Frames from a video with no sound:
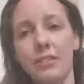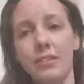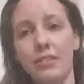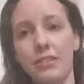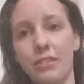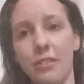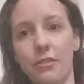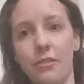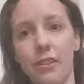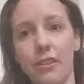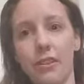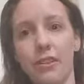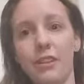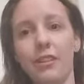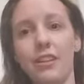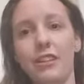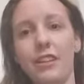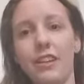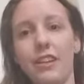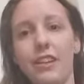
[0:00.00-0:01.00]
it's so
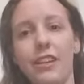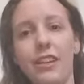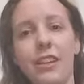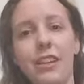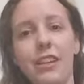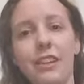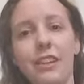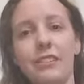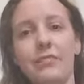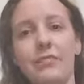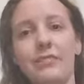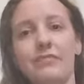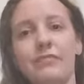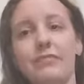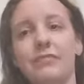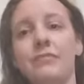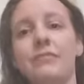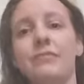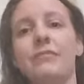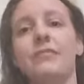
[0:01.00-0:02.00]
hard. And
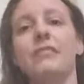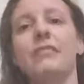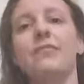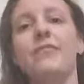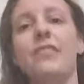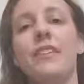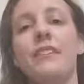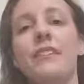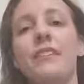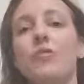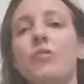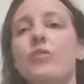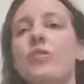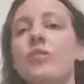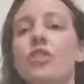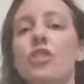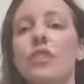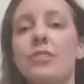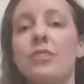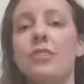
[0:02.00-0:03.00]
if you
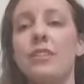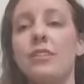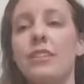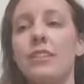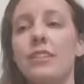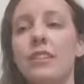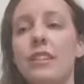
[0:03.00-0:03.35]
can just